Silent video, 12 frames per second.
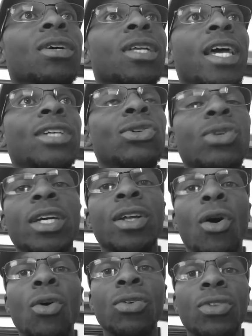as you get
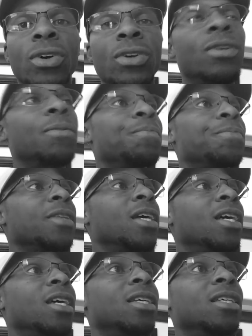older,
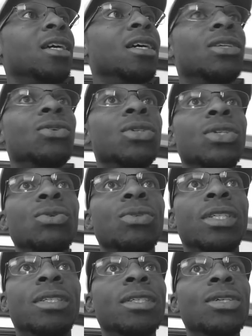
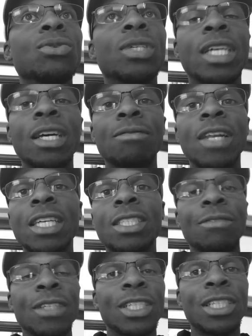you give less
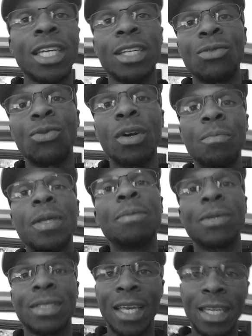of a shit what
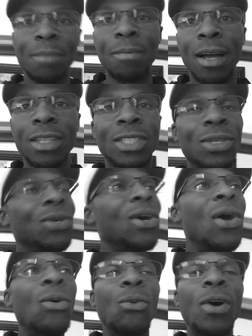people think about you.
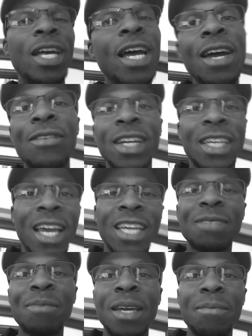Whatever the
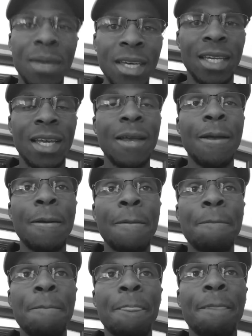case may be,
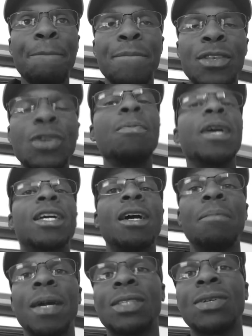you may
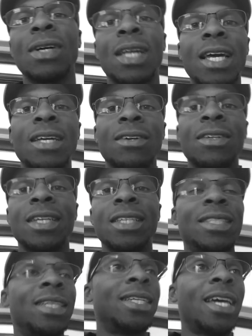come back to it later, and
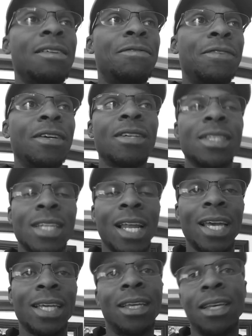then that fear is
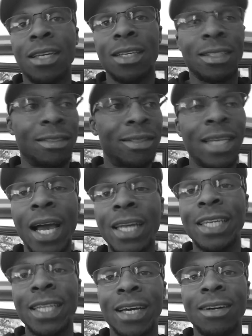like
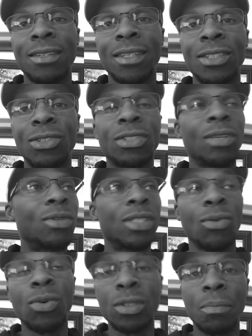tiny now. It
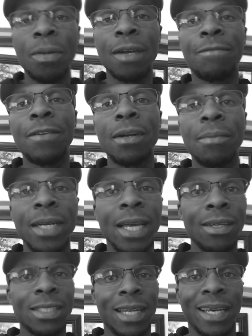was a big fear, but
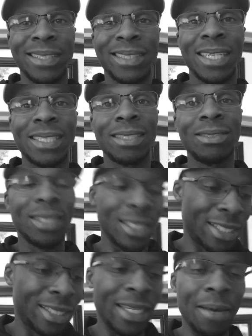now it's like this, and you
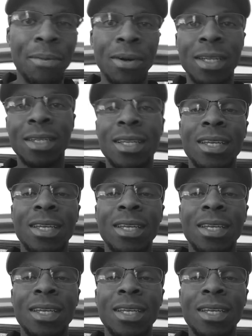just step on it